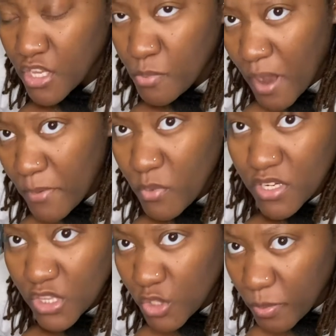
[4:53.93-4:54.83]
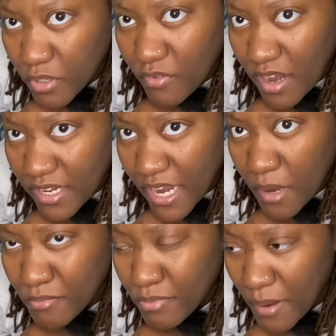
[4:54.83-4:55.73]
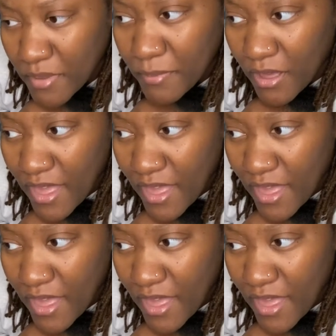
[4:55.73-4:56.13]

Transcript: You probably wanna loop it around the hair probably about